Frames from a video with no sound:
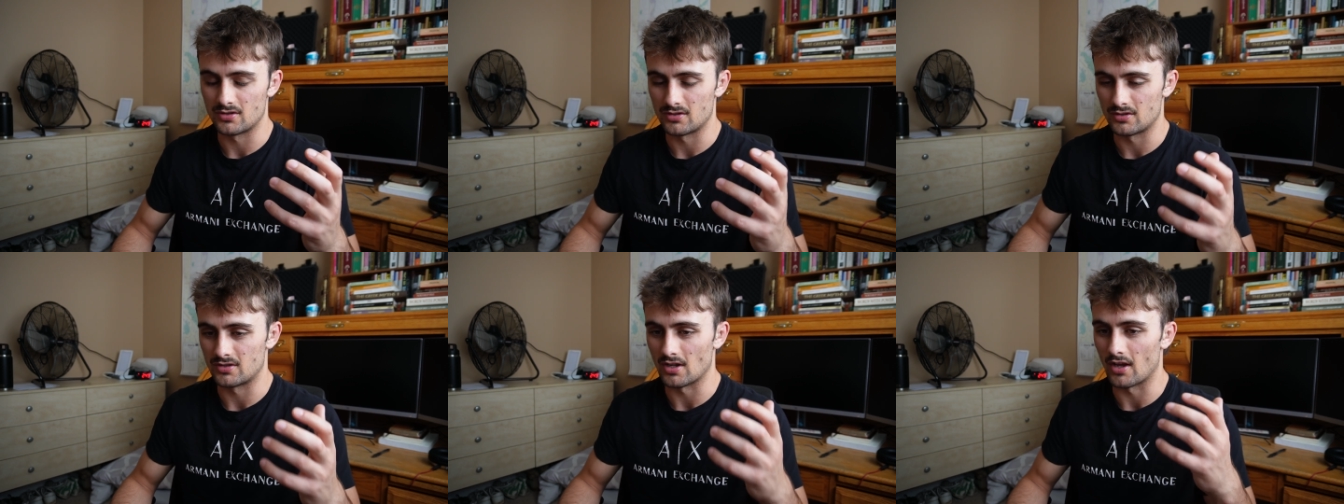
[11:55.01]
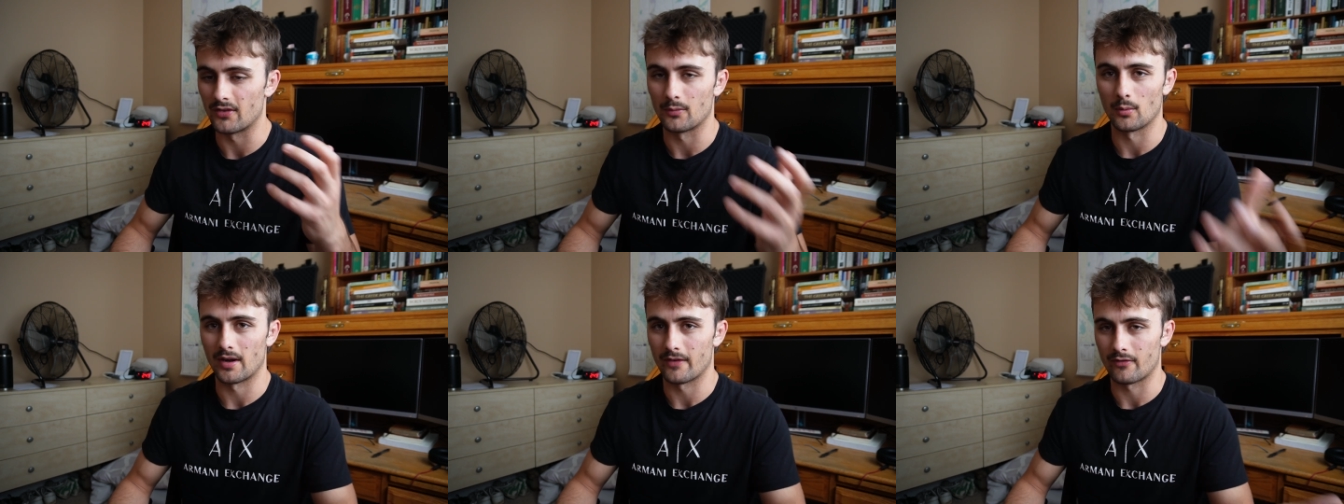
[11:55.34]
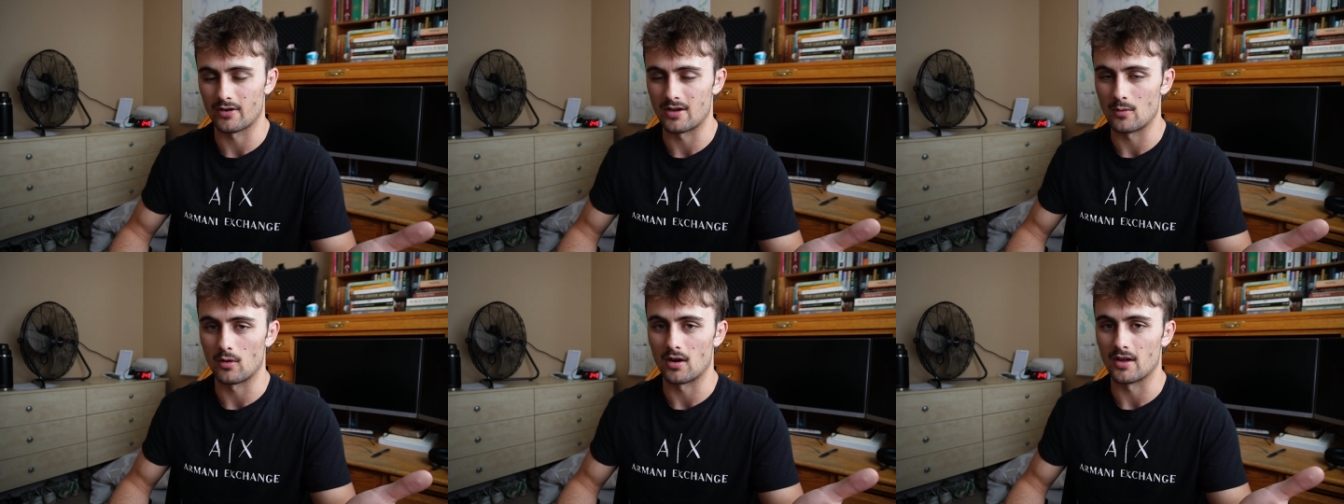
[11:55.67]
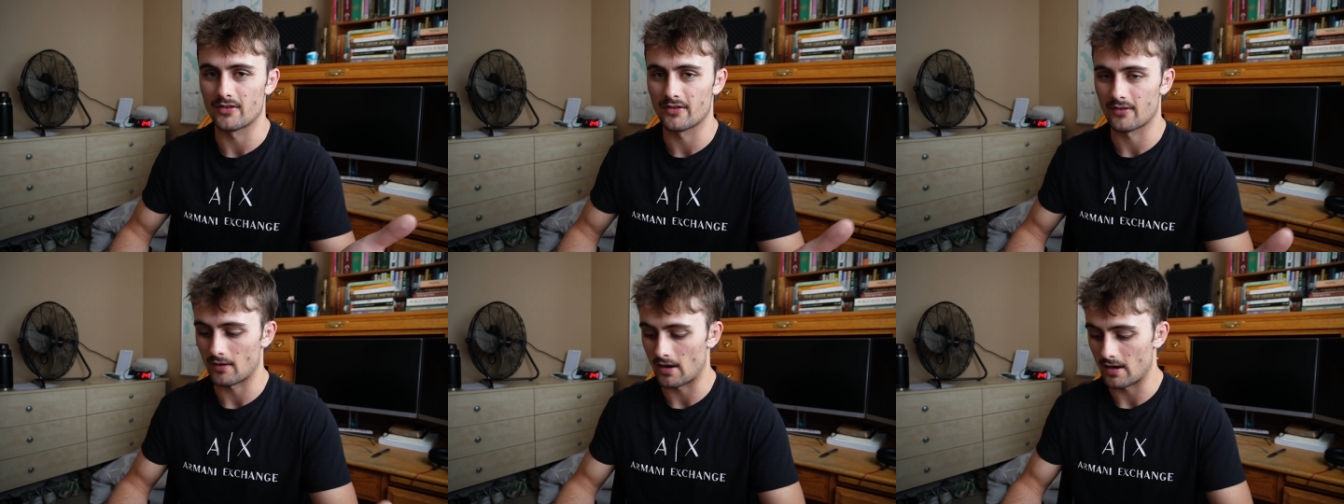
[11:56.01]
does whatever he
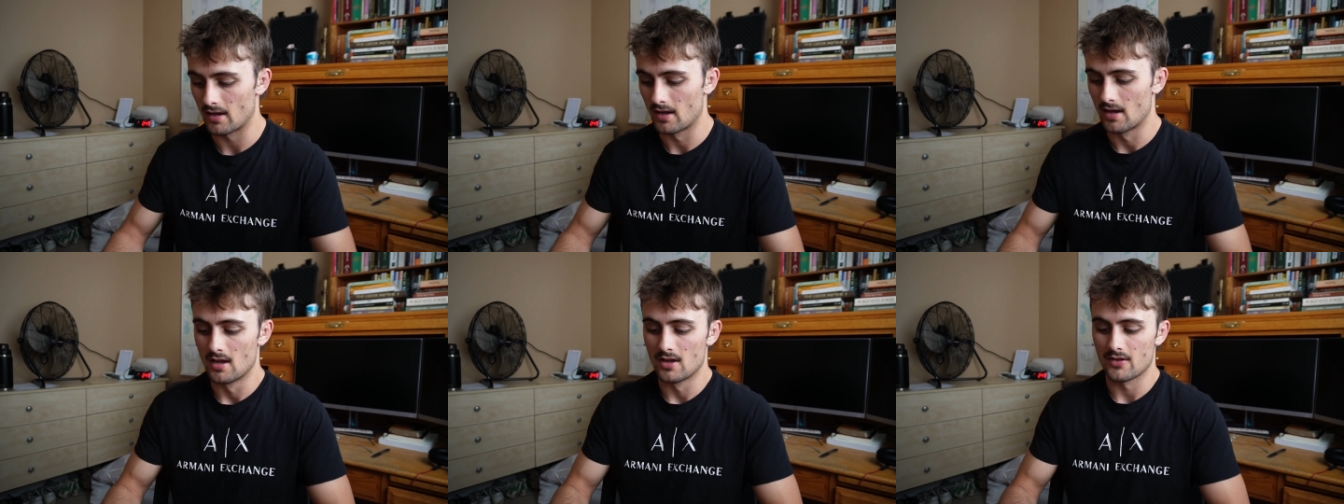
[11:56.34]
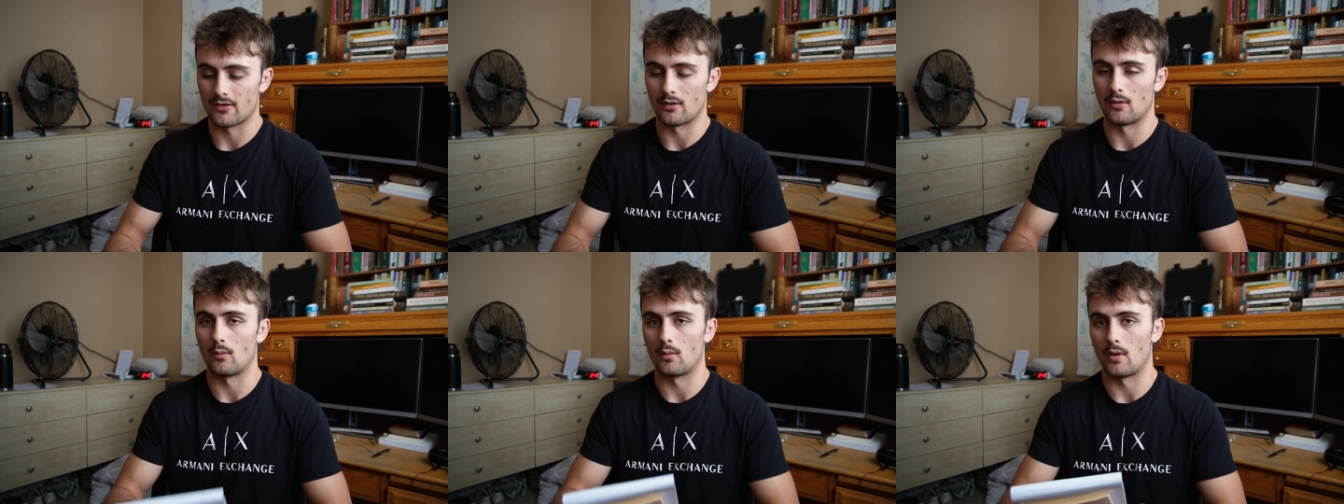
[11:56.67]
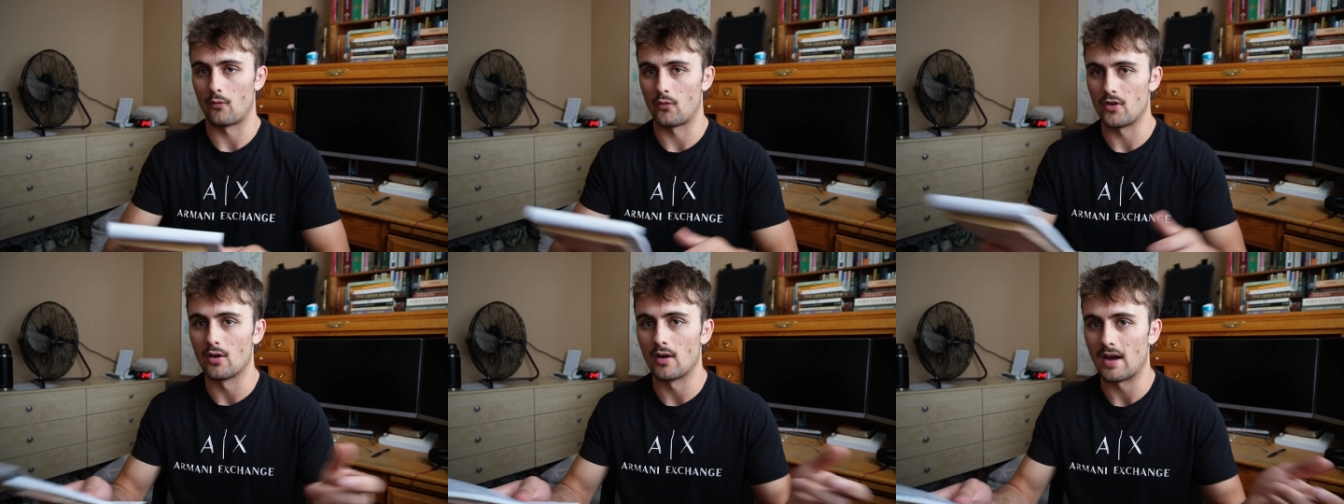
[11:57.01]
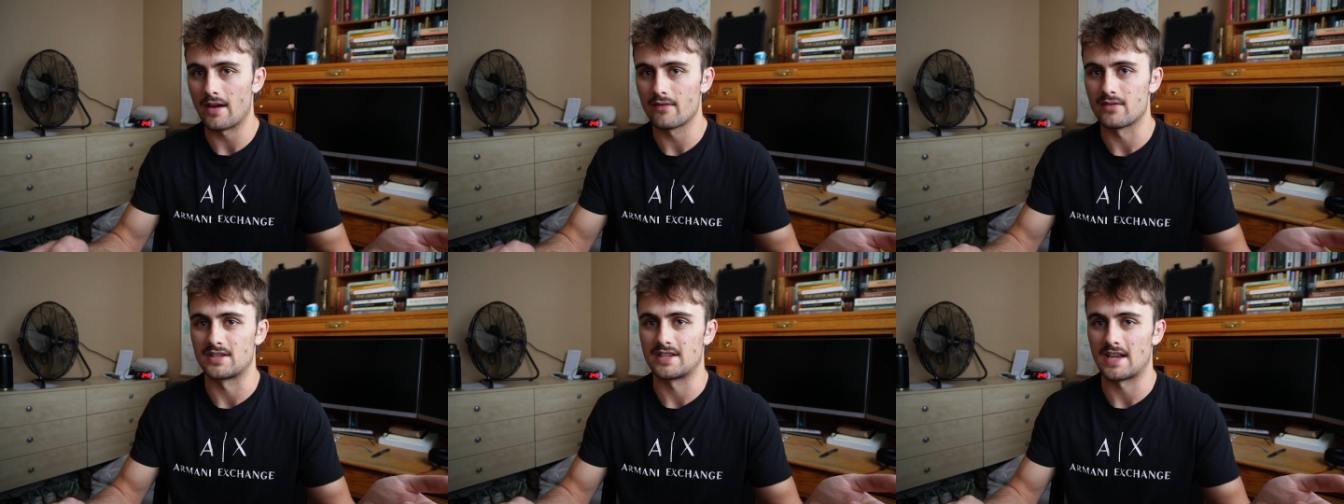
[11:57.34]
wants, right? So if we don't
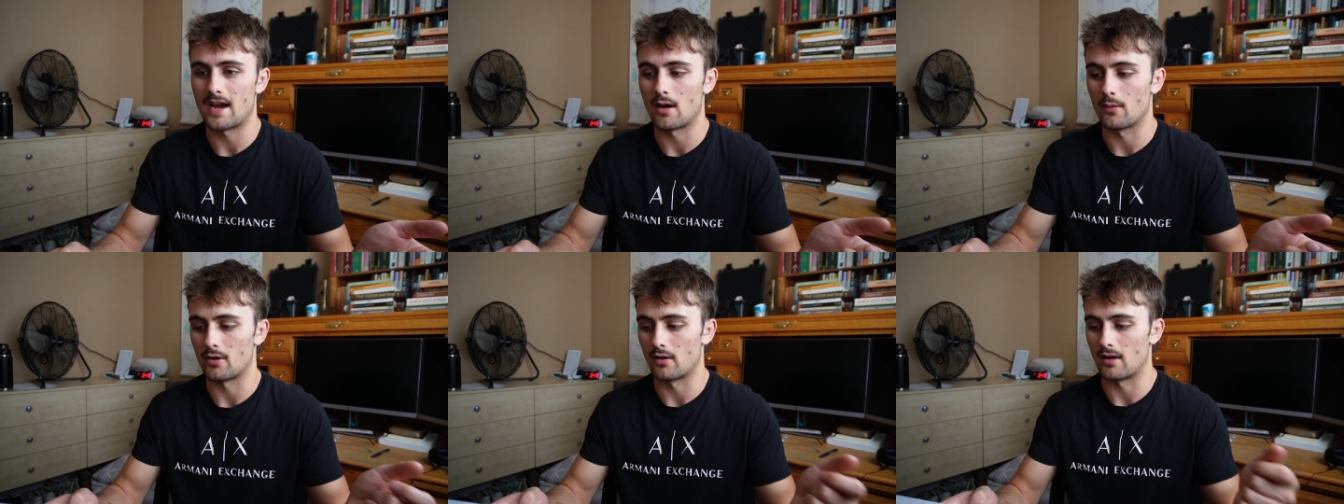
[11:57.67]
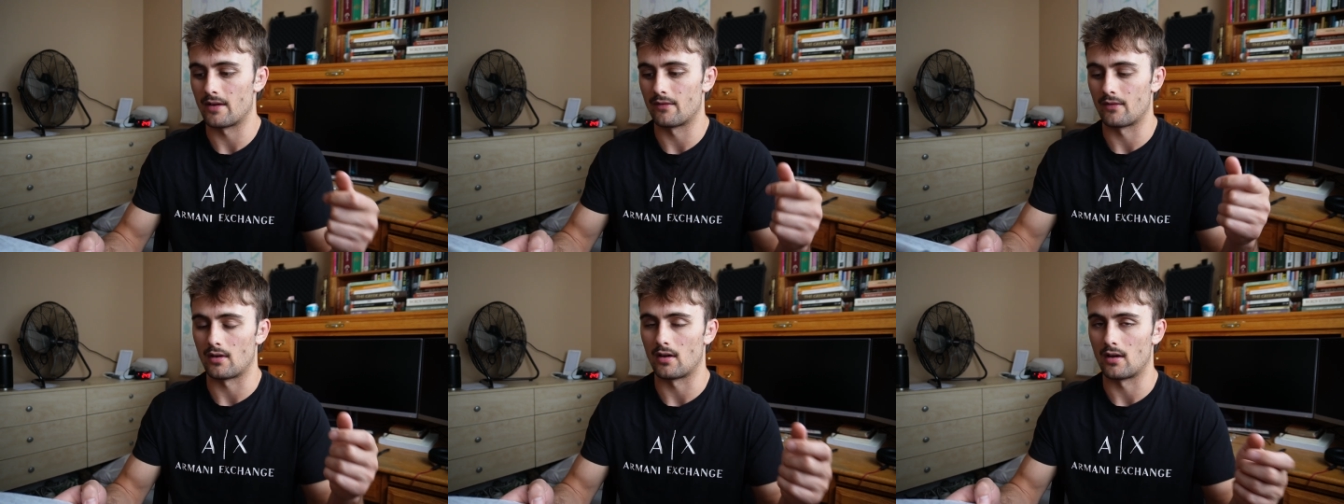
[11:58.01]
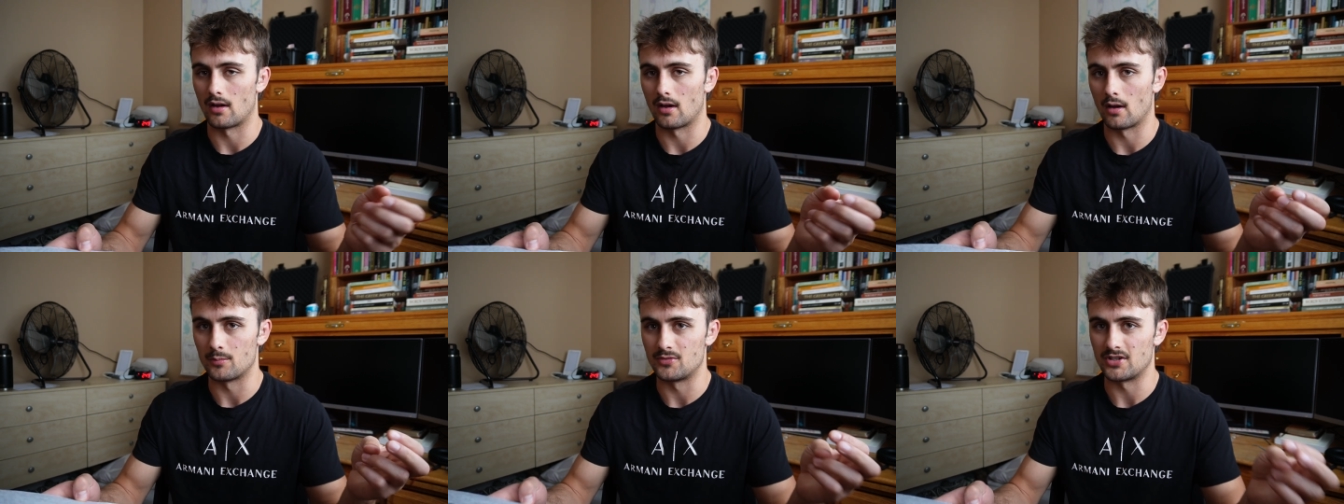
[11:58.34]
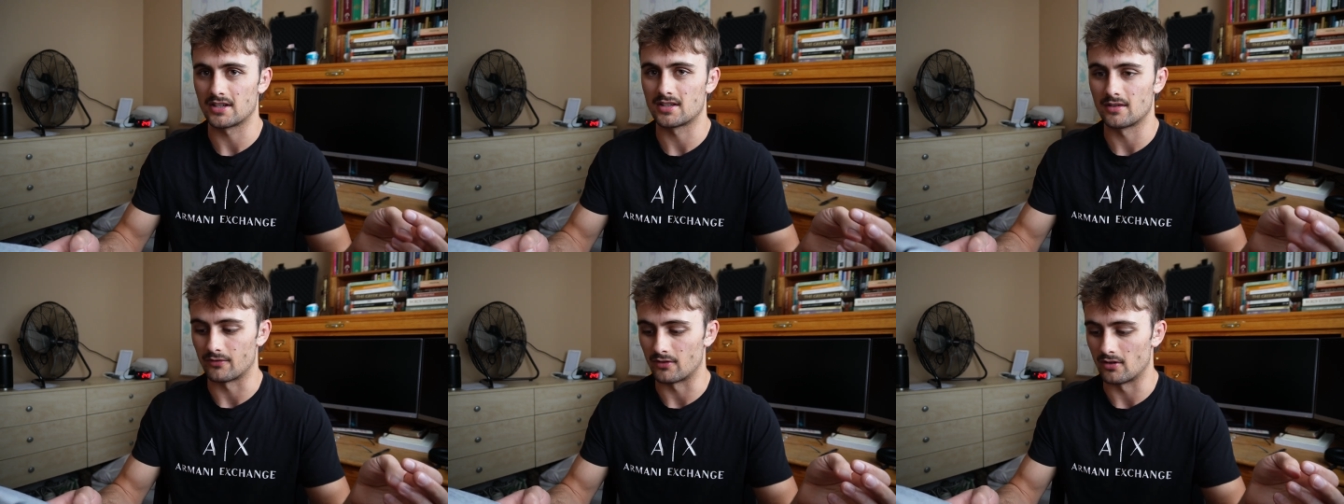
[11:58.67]
have the Tao, we don't have
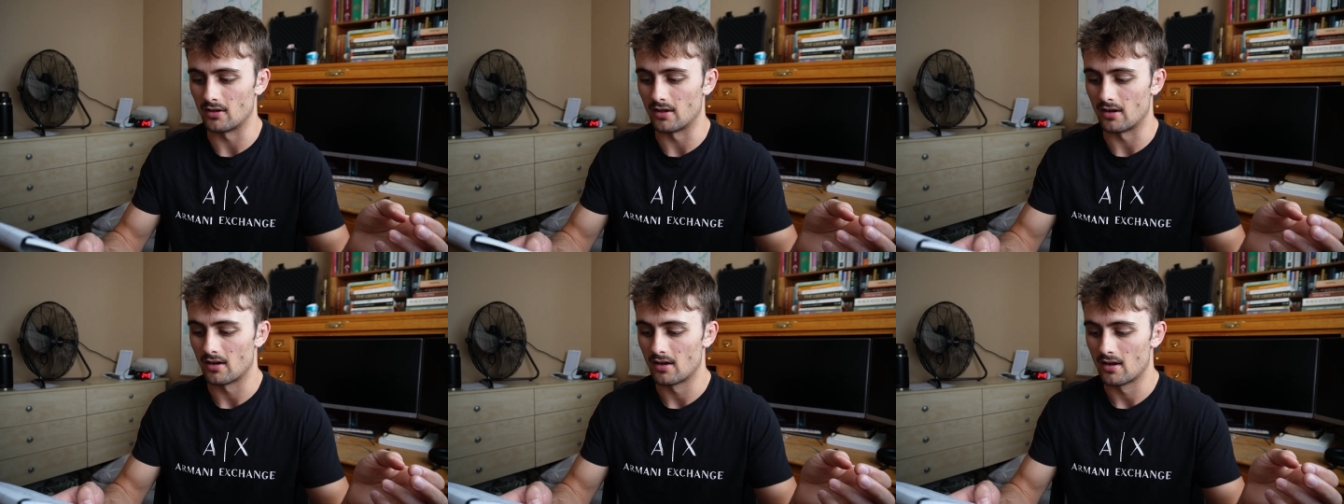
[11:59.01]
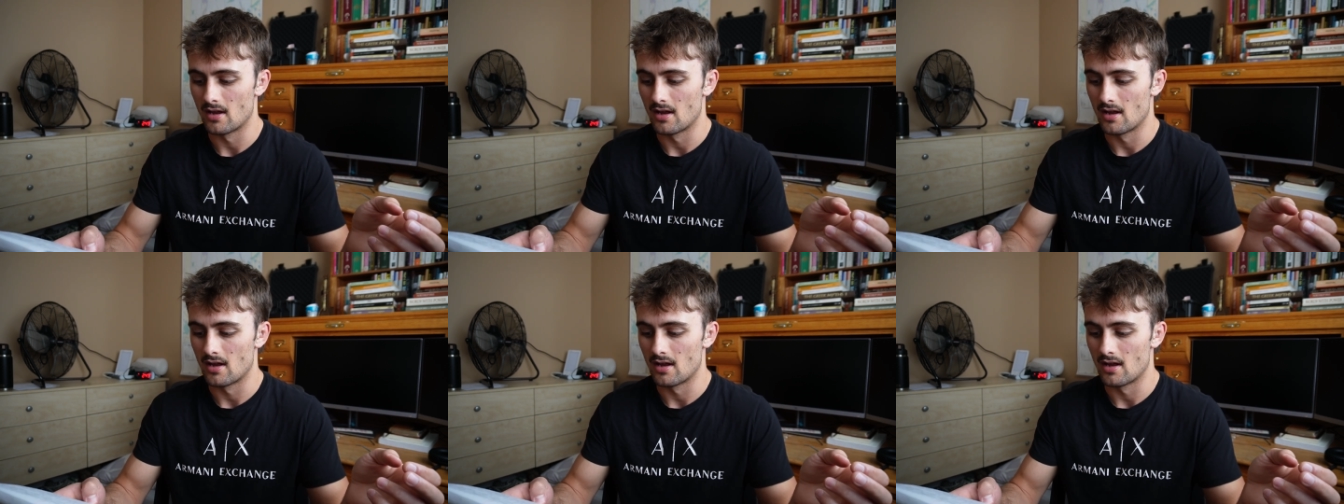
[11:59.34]
objective good,